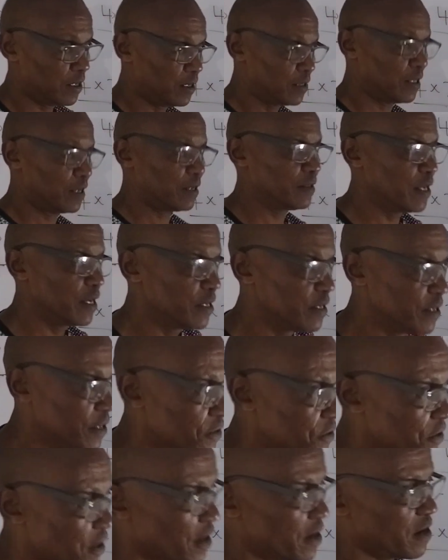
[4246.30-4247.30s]
they
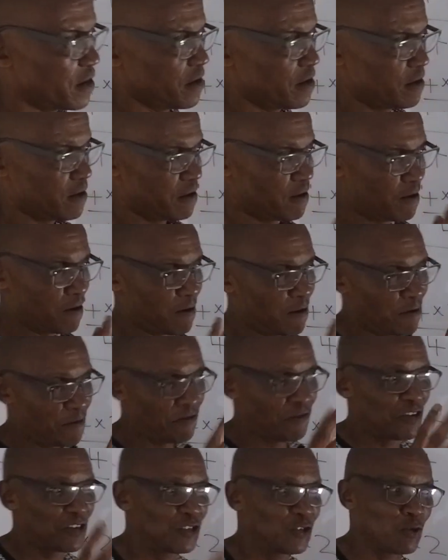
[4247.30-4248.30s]
literally
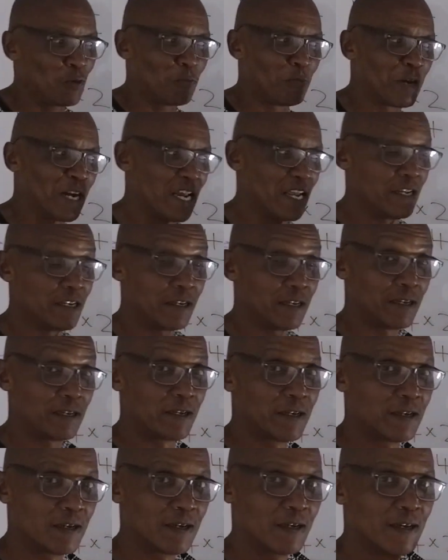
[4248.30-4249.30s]
fix your brain.
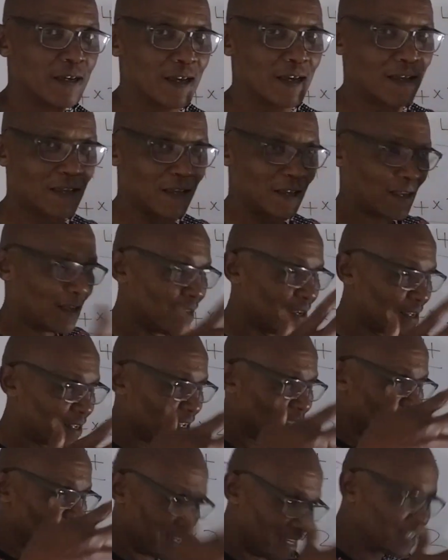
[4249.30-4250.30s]

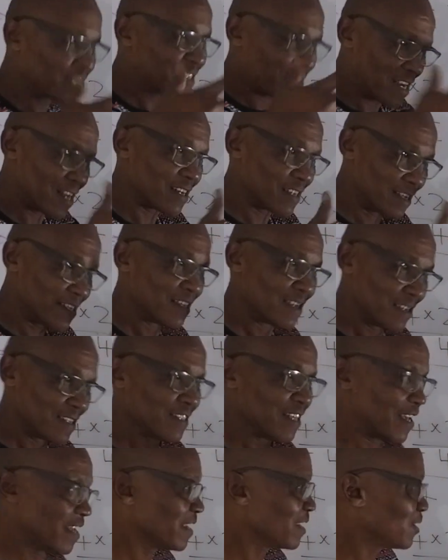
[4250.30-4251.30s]
Literally,
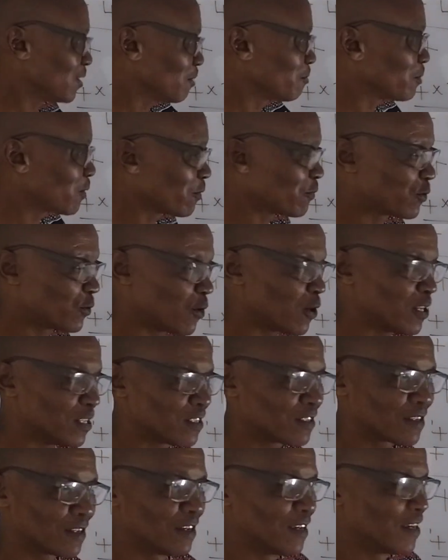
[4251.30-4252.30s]
the axioms of
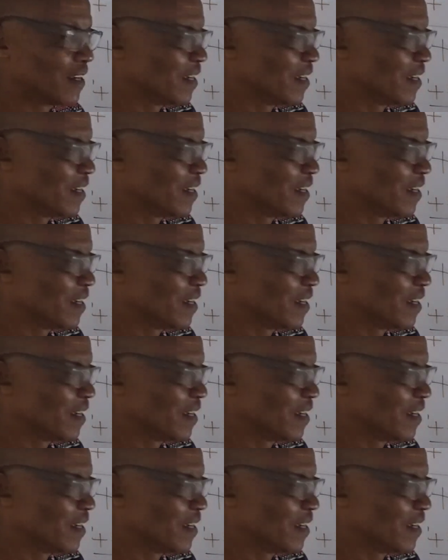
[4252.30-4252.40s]
choice,